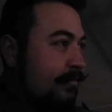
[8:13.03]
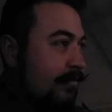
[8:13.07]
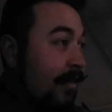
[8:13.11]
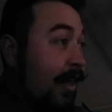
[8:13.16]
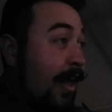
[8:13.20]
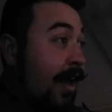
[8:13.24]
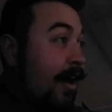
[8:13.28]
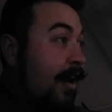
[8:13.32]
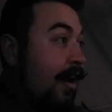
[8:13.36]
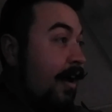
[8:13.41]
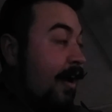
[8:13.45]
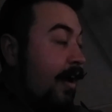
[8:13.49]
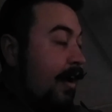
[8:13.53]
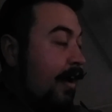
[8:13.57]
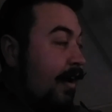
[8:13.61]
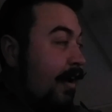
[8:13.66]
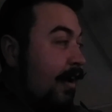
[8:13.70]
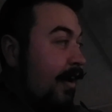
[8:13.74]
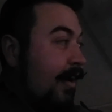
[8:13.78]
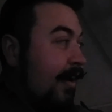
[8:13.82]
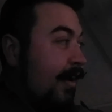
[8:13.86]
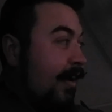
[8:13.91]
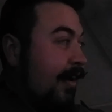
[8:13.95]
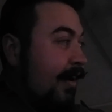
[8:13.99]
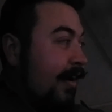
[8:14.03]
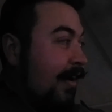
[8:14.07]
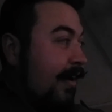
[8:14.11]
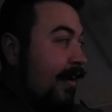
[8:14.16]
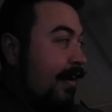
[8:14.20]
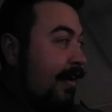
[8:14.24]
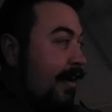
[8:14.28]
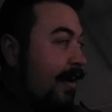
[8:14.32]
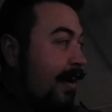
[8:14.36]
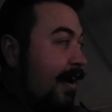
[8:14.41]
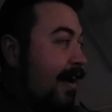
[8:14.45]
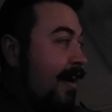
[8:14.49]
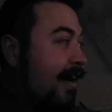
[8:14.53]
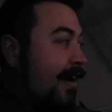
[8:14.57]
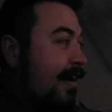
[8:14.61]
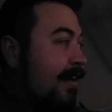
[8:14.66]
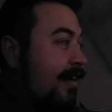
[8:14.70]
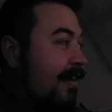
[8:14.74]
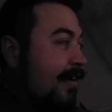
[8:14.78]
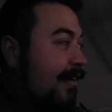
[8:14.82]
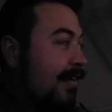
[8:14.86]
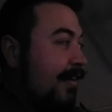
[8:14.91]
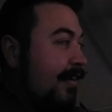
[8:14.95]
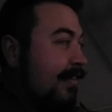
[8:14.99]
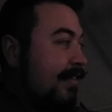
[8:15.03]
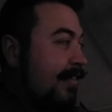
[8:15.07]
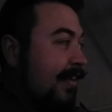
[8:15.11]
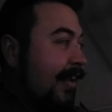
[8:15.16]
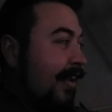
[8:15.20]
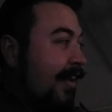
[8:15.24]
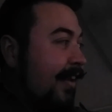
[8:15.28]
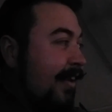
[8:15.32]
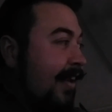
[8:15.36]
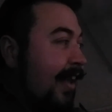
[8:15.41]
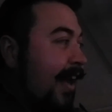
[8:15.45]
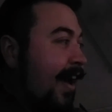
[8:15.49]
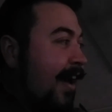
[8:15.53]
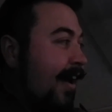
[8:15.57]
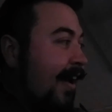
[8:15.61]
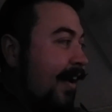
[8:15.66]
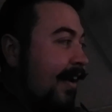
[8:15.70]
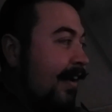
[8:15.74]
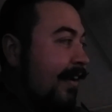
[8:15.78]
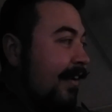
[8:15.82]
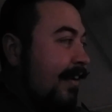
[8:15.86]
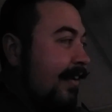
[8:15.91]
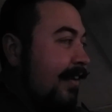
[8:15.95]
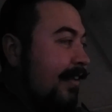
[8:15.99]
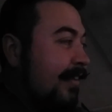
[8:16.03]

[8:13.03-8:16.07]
Doki Doki Undead School. Oh, see, yeah,